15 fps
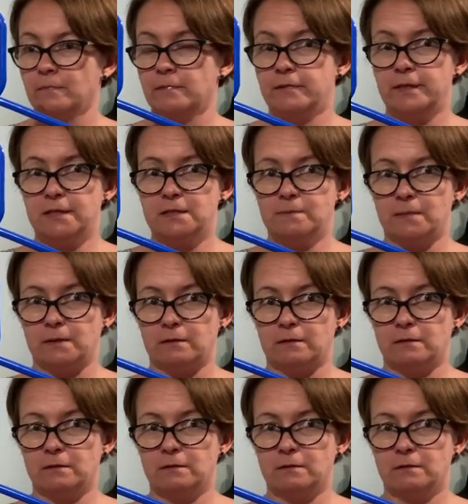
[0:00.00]
this month,
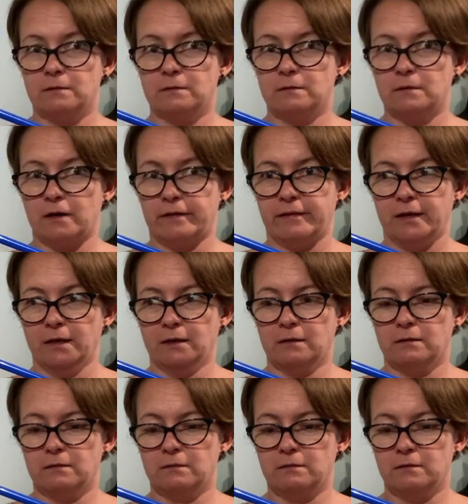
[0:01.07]
I think.
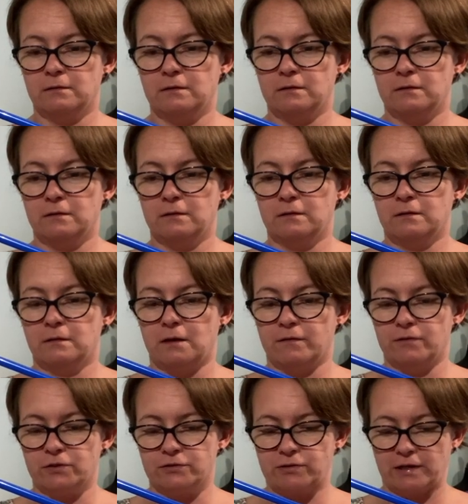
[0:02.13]
I've
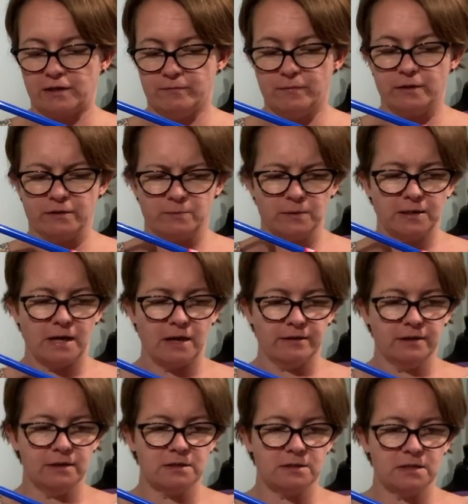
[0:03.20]
lost track of months, but yeah, I
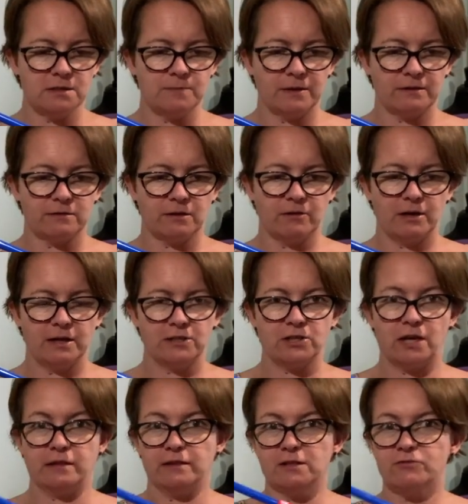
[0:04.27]
think it's this month, Sew Hayley
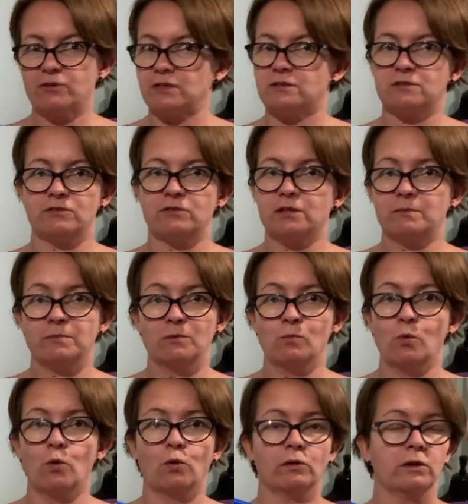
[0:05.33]
Jane. This dress has already been
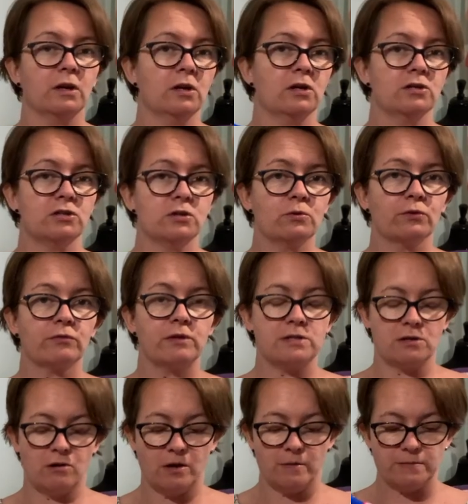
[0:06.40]
worn two or three
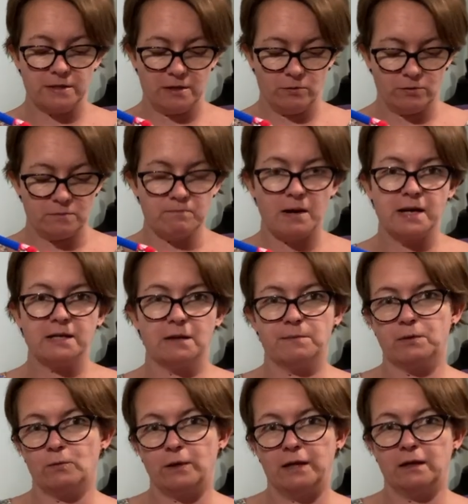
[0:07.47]
times. It was made up
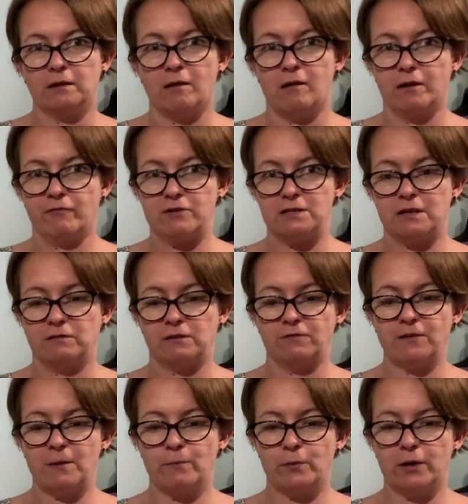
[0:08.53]
the week that I received the
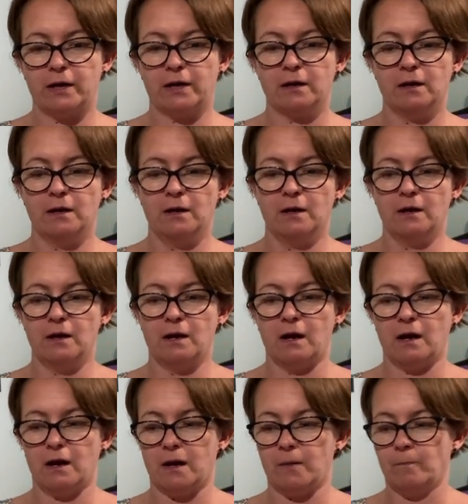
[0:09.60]
fabric.
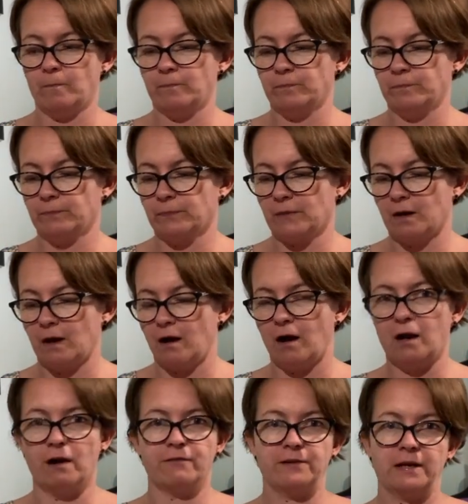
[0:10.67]
Um, I
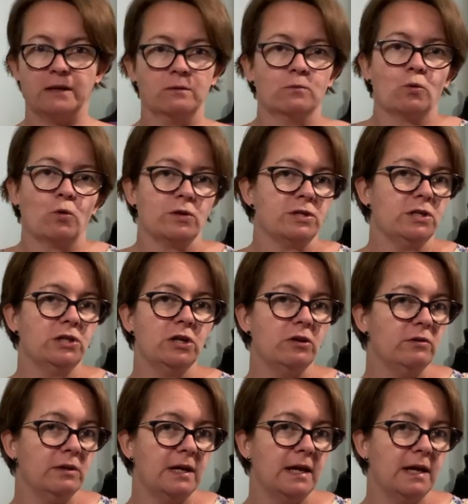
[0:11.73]
love it. Wore it to
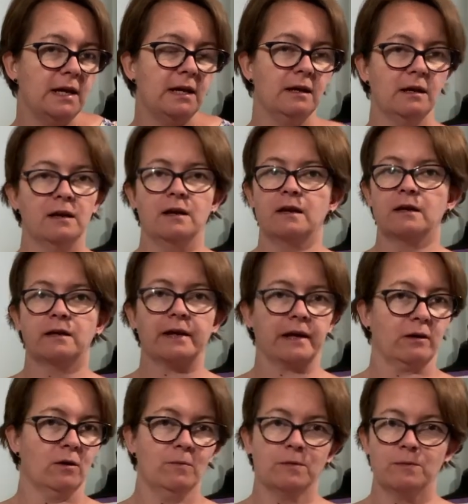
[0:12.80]
uni, get
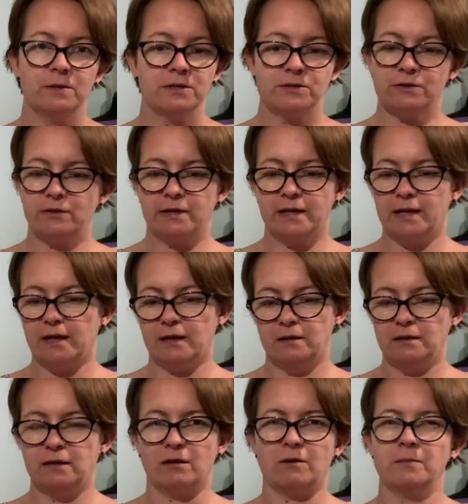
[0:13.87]
compliments on it.
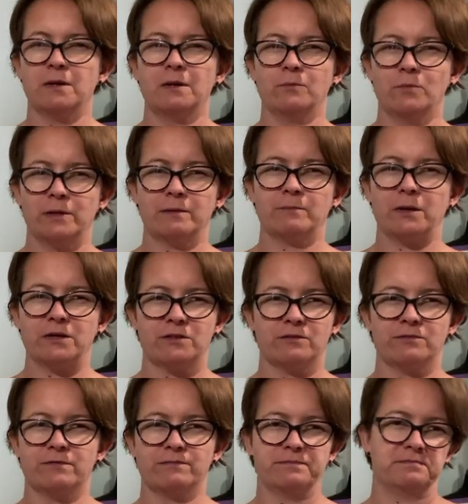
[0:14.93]
You know, I mean, I'm with a bunch of